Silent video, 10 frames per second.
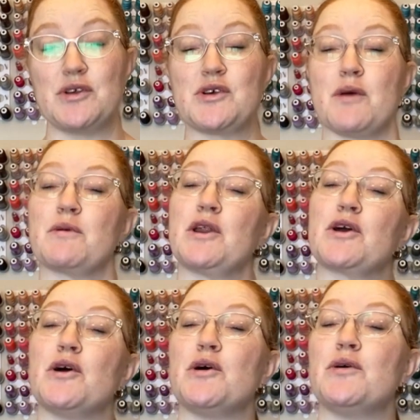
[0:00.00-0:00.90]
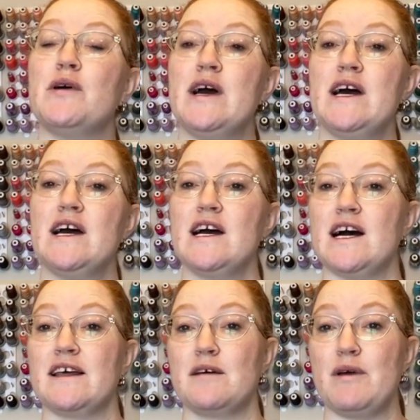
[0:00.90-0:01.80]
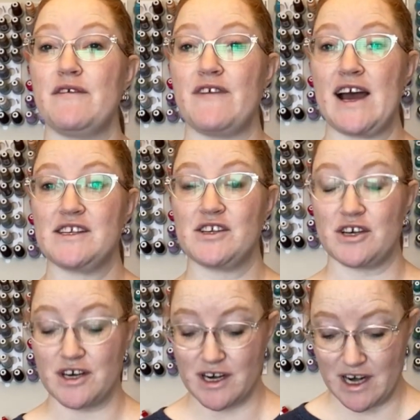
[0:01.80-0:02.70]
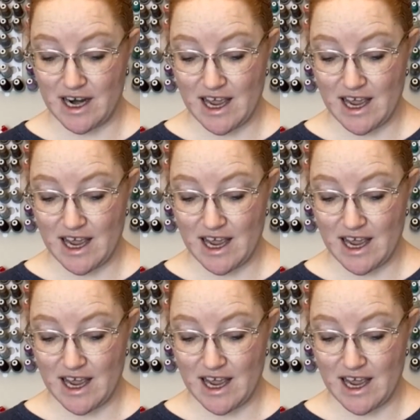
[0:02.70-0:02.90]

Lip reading: so I'm gonna go a little bit faster